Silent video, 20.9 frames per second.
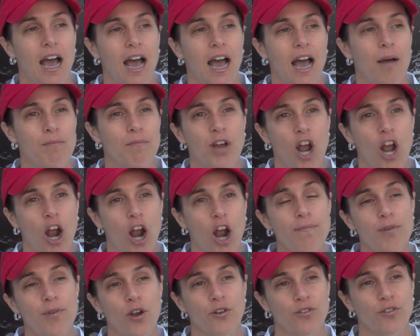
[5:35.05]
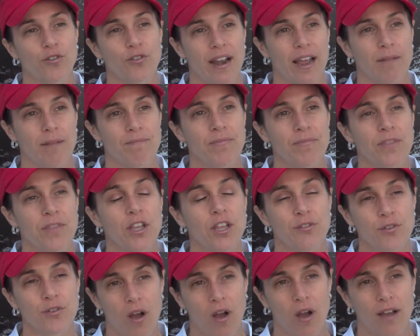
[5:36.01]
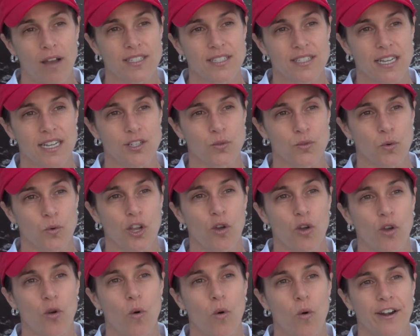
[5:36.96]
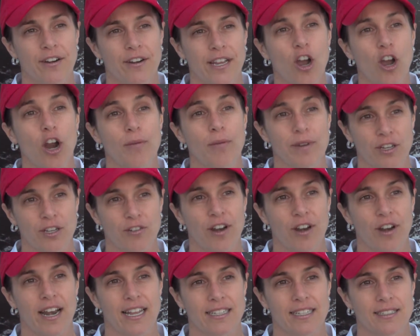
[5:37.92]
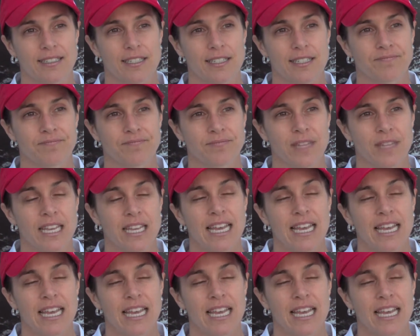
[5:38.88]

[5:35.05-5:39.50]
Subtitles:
But our program, through offsetters, we're acquiring carbon credits.